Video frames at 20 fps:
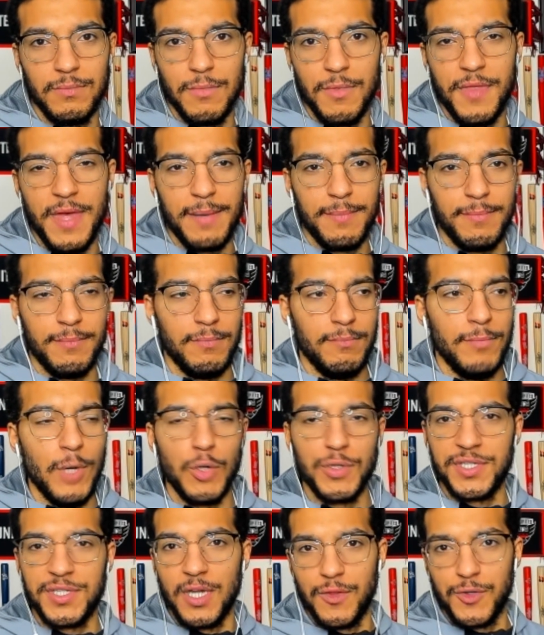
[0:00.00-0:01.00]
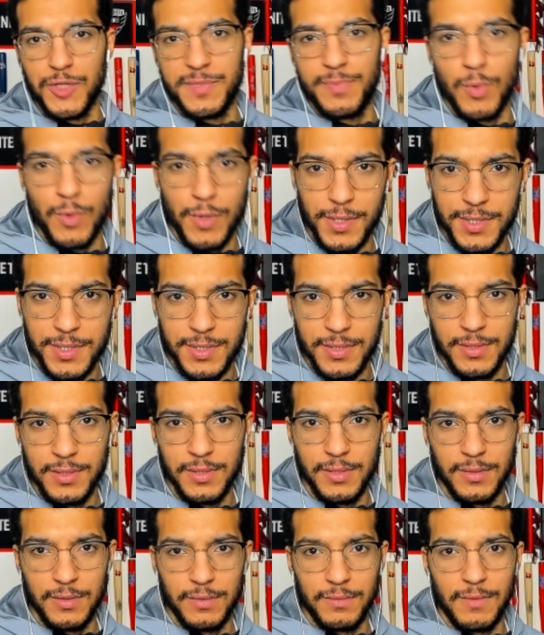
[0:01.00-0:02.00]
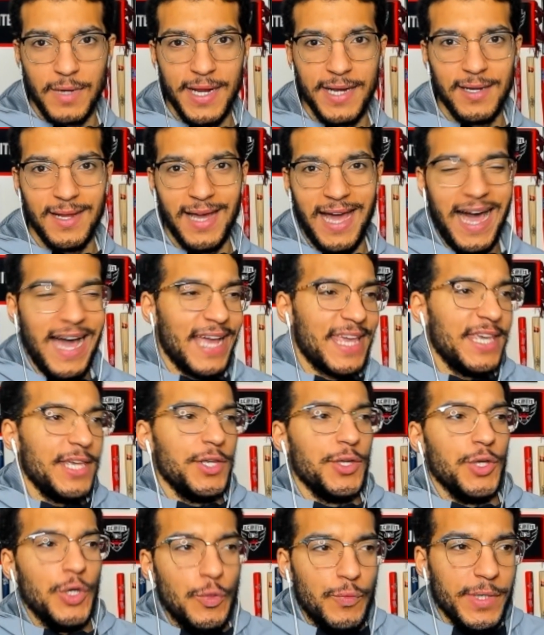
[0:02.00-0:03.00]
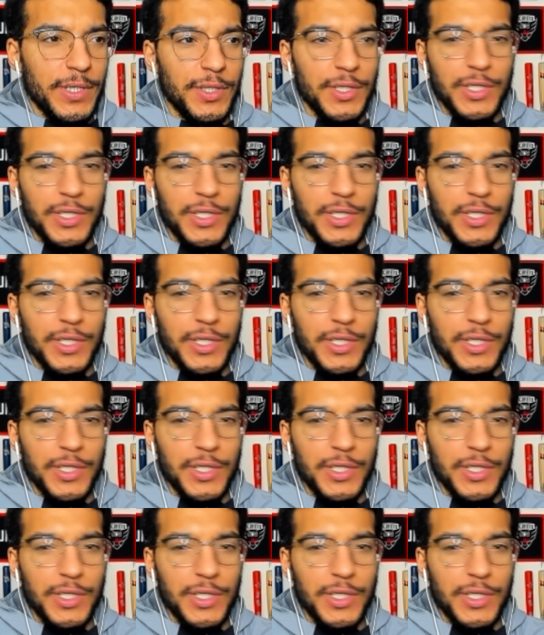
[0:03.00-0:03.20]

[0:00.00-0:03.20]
than most other sports, right? Hockey, you really